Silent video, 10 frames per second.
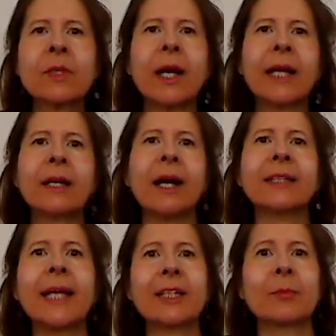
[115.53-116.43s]

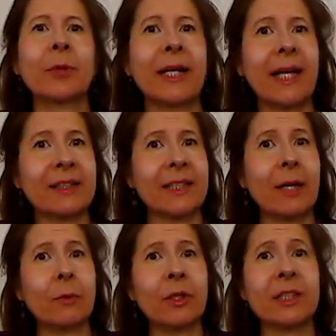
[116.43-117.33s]
contacted Bright House
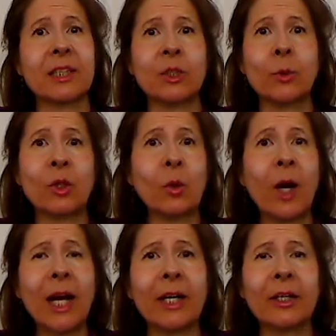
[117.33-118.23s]
Networks to
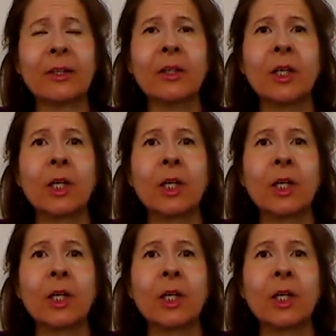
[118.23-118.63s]
inquire